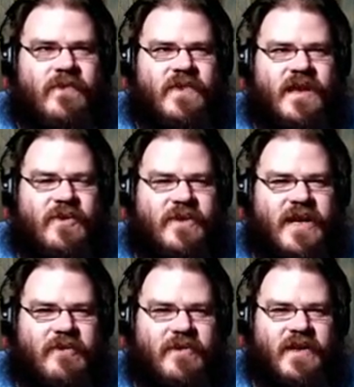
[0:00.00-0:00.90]
Okay,
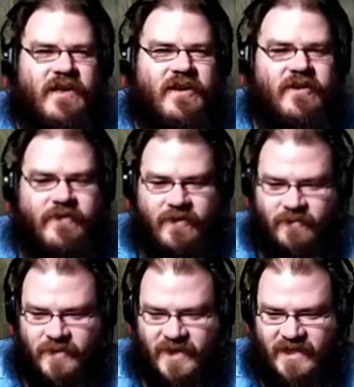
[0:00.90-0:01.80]
we got another phone
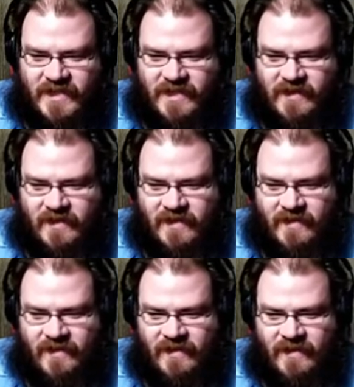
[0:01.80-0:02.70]
piece.
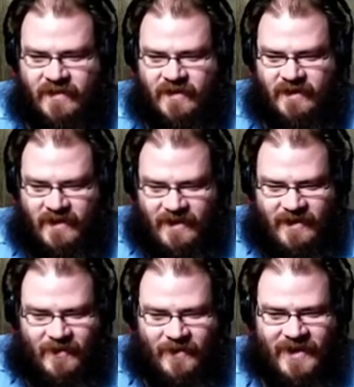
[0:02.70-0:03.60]

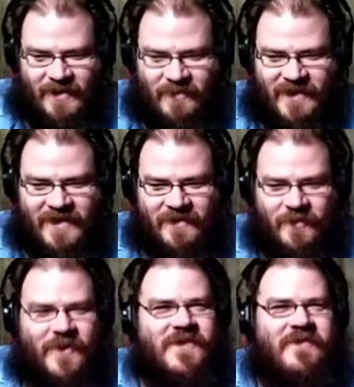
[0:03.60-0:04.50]
Why are you playing the
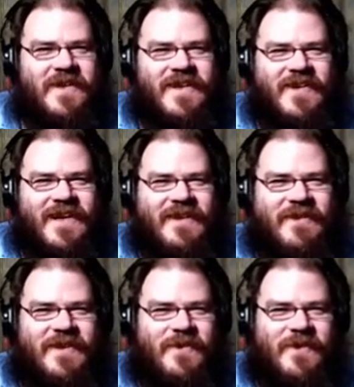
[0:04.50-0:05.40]
worst video game in
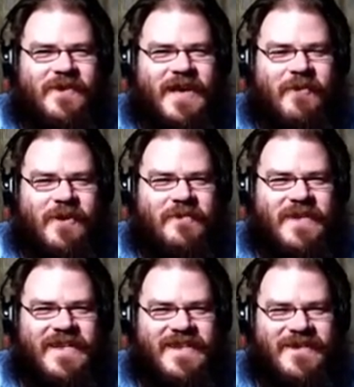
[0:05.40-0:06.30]
the world? I want to
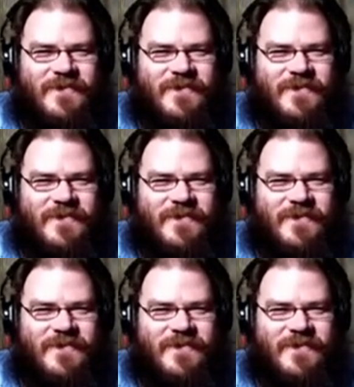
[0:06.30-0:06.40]
beat it.